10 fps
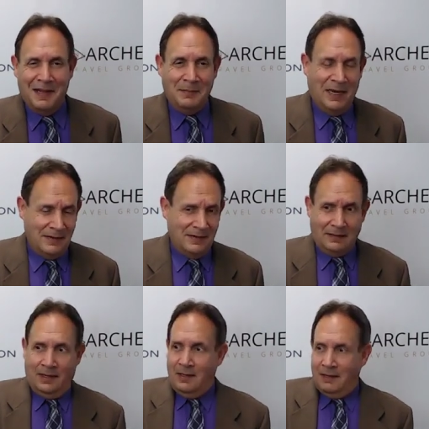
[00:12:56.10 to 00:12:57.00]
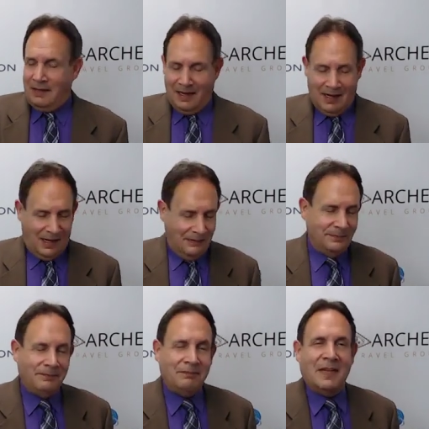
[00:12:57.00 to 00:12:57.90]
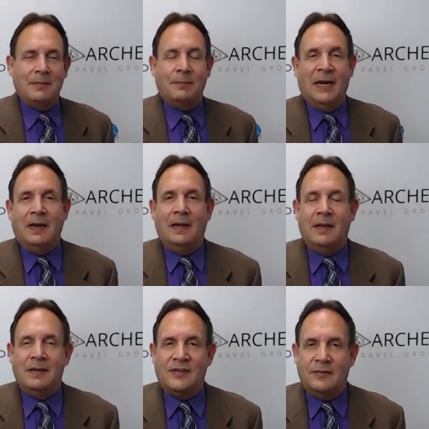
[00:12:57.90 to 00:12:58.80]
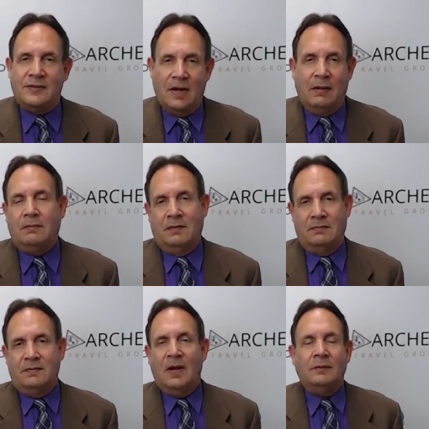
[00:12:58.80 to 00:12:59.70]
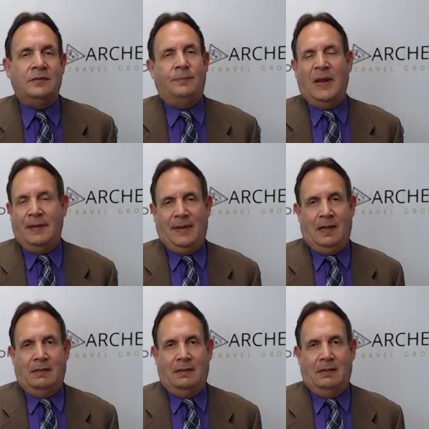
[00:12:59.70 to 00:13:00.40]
Amanda's like, okay. Um, but so don't don't do PayPal.